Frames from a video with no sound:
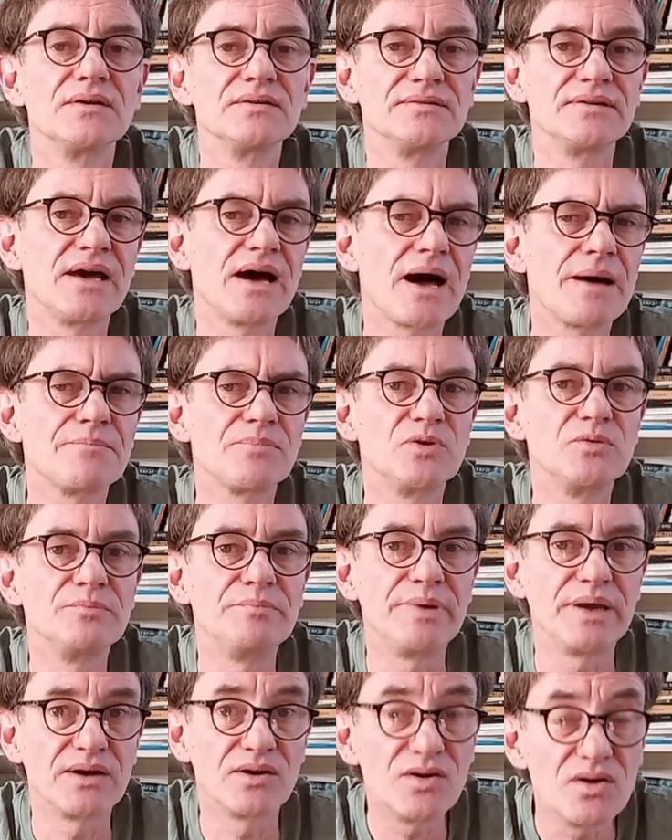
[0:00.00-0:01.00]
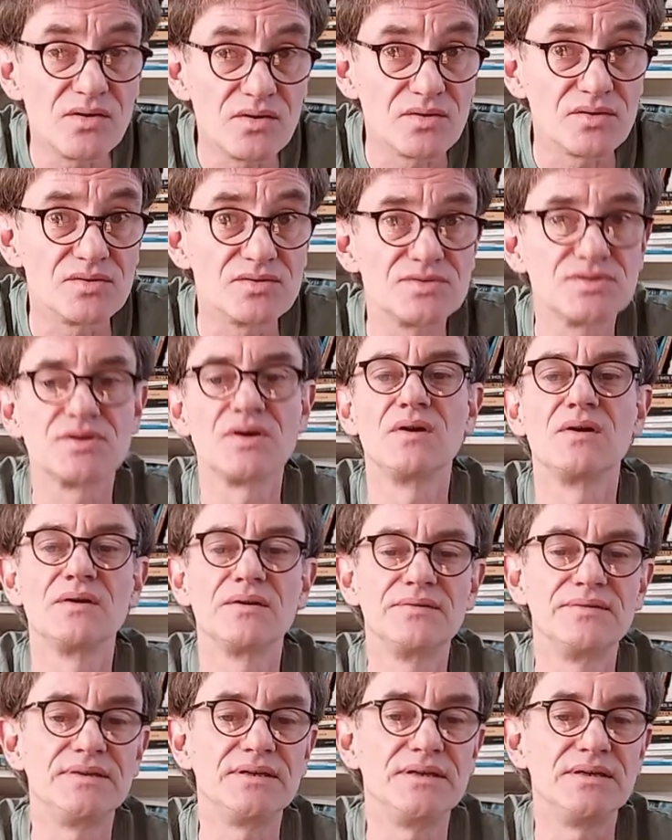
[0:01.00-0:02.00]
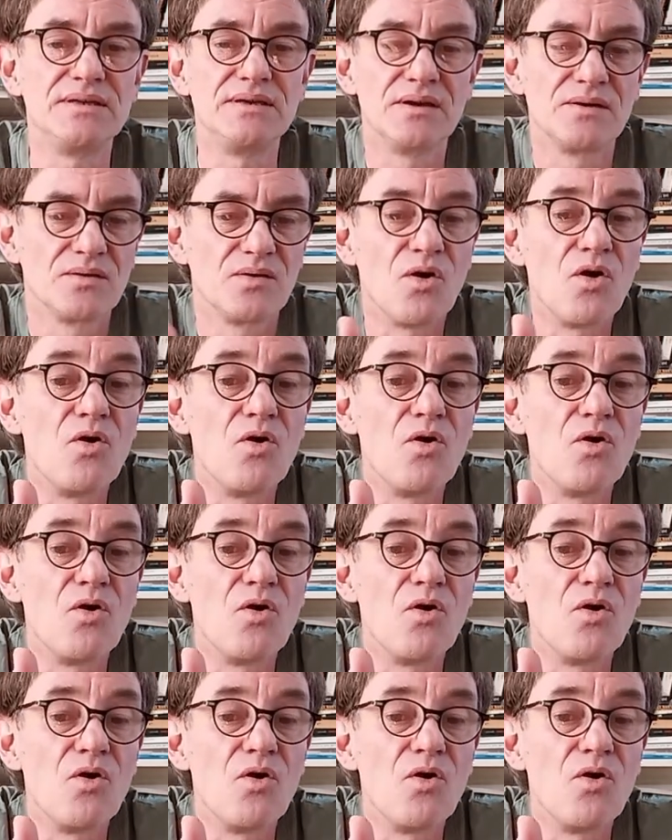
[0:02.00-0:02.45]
They happen because the